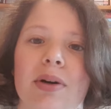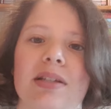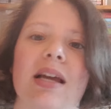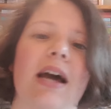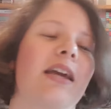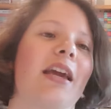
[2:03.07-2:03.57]

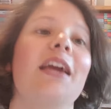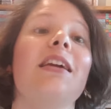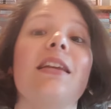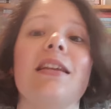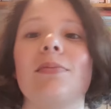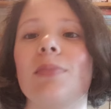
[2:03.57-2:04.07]
but I
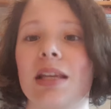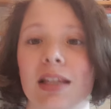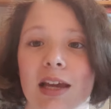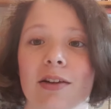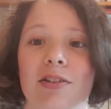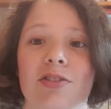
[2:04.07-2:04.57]
hated the main
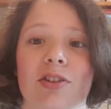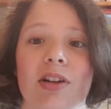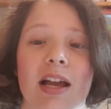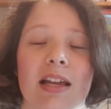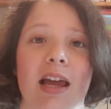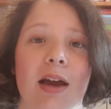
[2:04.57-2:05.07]
character
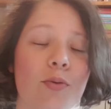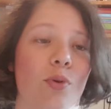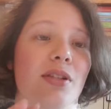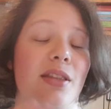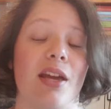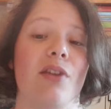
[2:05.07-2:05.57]
and I
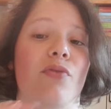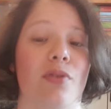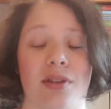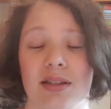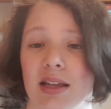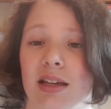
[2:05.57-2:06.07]
was there
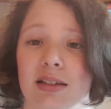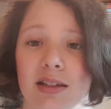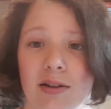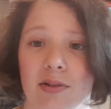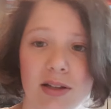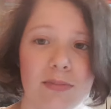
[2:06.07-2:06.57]
for the
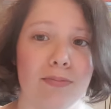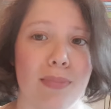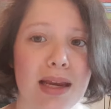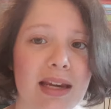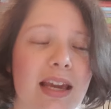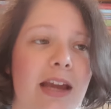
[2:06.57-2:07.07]
secondary
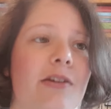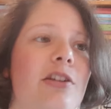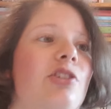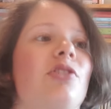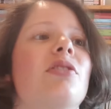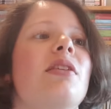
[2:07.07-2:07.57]
main
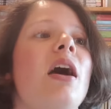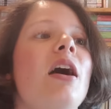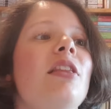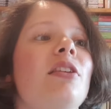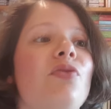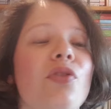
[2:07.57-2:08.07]
characters.
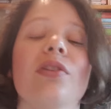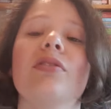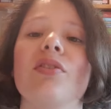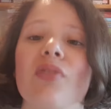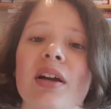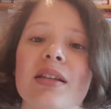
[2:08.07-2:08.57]
The Infernal
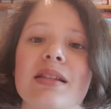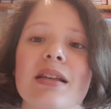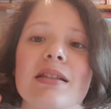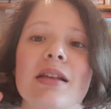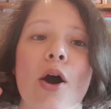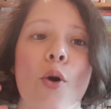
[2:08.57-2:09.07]

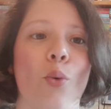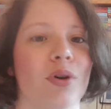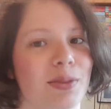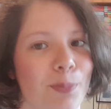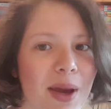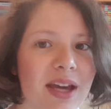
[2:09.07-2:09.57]
Devices
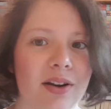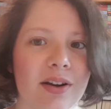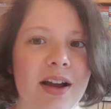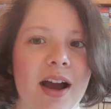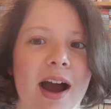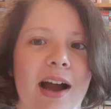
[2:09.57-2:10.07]
was
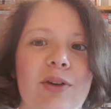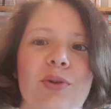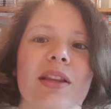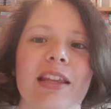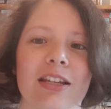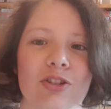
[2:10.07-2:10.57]
better, I
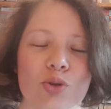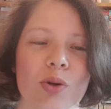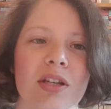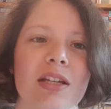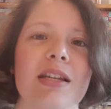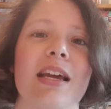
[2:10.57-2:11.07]
really
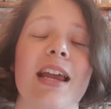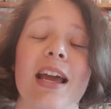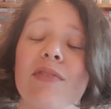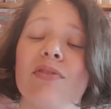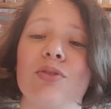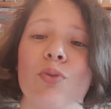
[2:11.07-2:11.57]
enjoyed it, and I
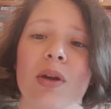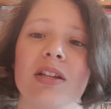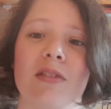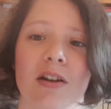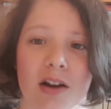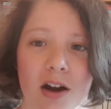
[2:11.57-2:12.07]
haven't
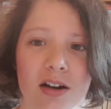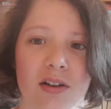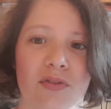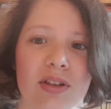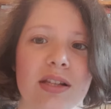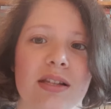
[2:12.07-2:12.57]
read Dark
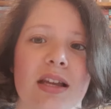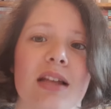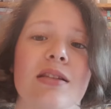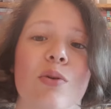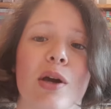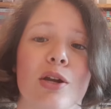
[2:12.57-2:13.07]
Artifices
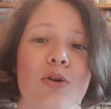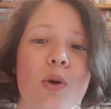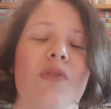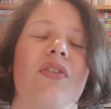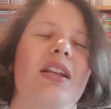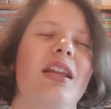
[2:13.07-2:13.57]
yet, so I don't
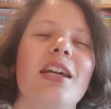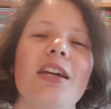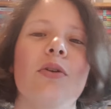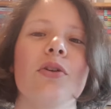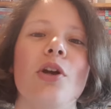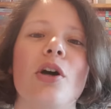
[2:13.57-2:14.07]
know if I like
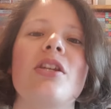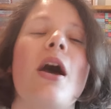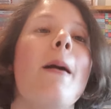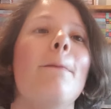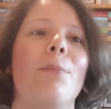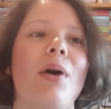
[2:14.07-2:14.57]
it or not,
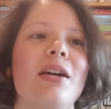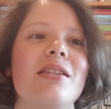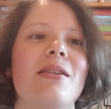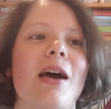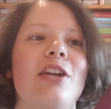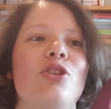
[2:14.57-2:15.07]

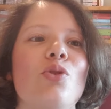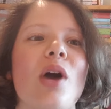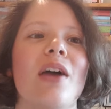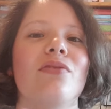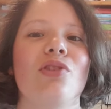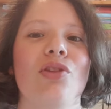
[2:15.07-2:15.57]
but I do
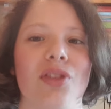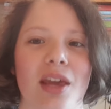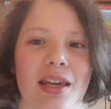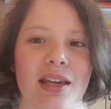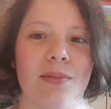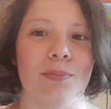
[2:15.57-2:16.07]
have to
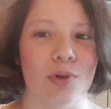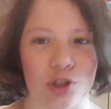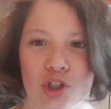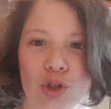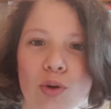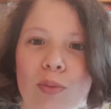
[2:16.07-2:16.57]
thank
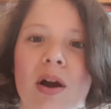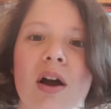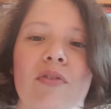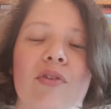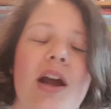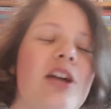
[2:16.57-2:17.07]
BookTube
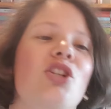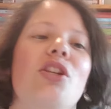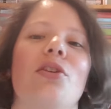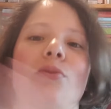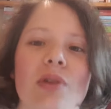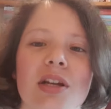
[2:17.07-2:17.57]
for
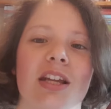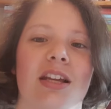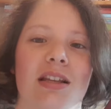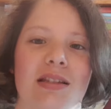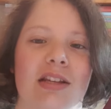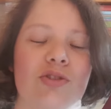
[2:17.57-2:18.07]
actually
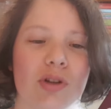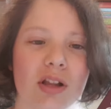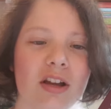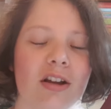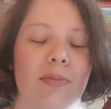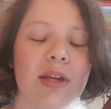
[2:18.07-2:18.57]
reading Cassandra
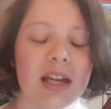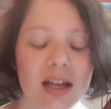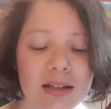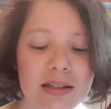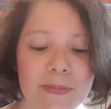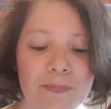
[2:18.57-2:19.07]
Clare,
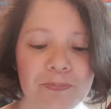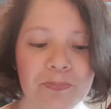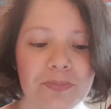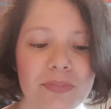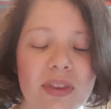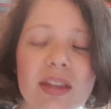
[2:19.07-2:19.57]
because
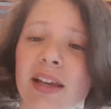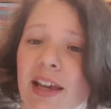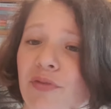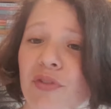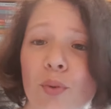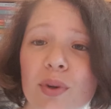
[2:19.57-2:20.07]

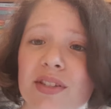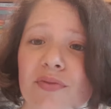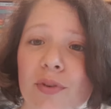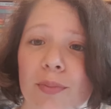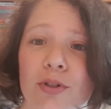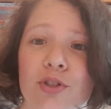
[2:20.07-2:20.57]
if it wasn't
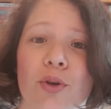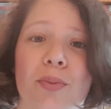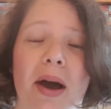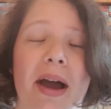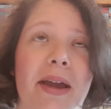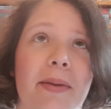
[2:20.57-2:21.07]
for
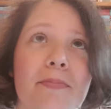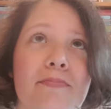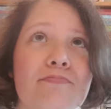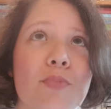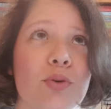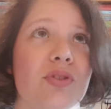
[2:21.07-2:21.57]
BookTube, I
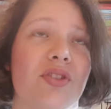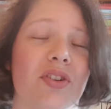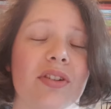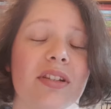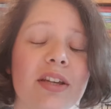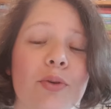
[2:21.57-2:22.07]
most
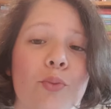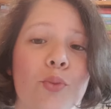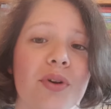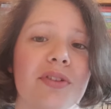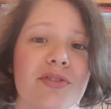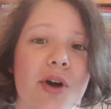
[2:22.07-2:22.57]
certainly
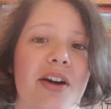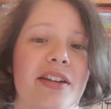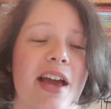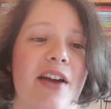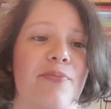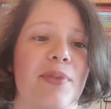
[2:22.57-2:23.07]
will not
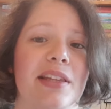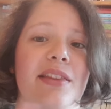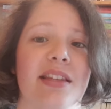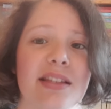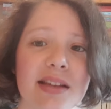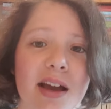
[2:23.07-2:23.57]
have picked
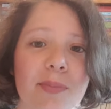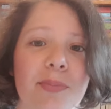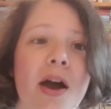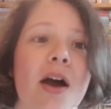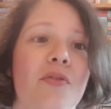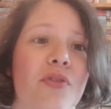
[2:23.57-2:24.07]
these up.
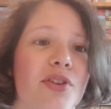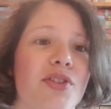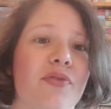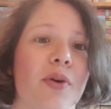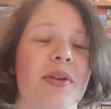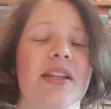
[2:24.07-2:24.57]
First
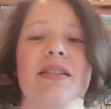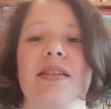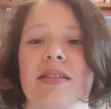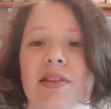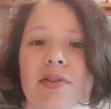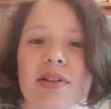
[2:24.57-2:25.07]
of all, because
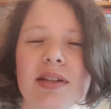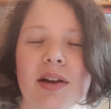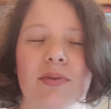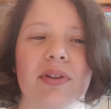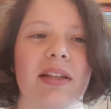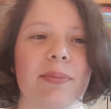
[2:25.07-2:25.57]
the series
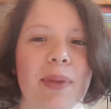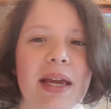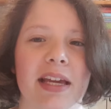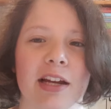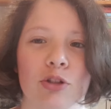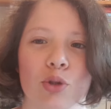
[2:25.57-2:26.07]
are really
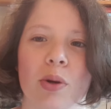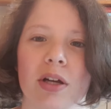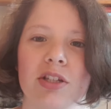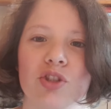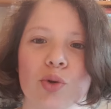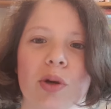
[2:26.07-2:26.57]
big, and although I
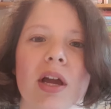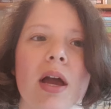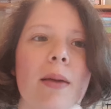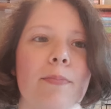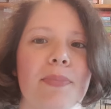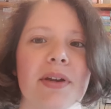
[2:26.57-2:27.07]
enjoy
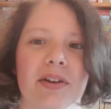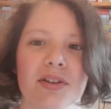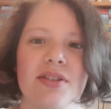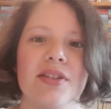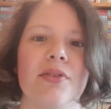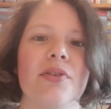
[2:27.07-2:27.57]
bigger
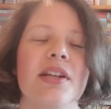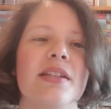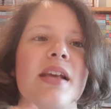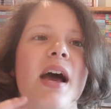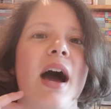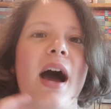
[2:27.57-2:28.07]

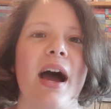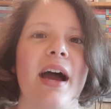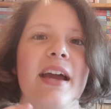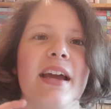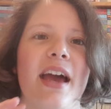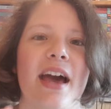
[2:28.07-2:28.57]
series,
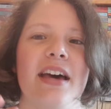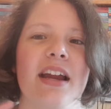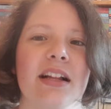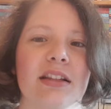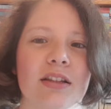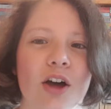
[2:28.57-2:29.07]
I
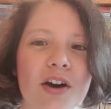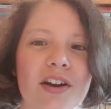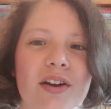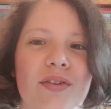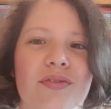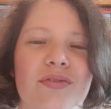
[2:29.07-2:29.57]
had a lot
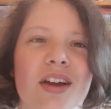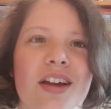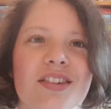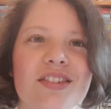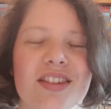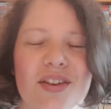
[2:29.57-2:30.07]
of
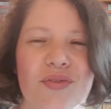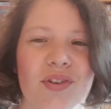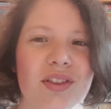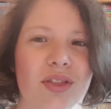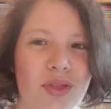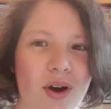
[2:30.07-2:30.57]

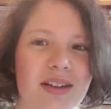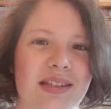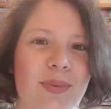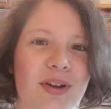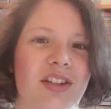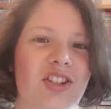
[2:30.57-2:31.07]
different
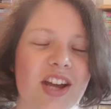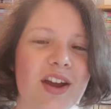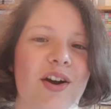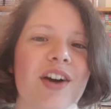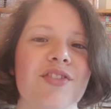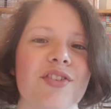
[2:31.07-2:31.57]
thoughts about the
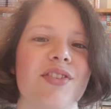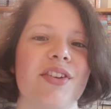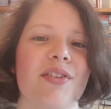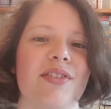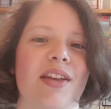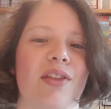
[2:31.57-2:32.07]
Shadowhunter
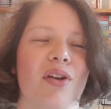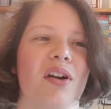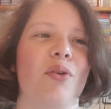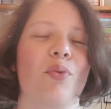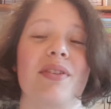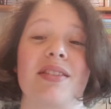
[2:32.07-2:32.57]
series. I
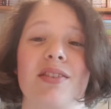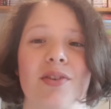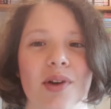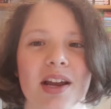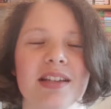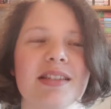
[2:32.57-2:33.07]
thought it wasn't
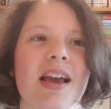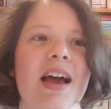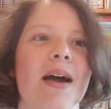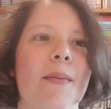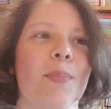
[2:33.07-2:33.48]
great.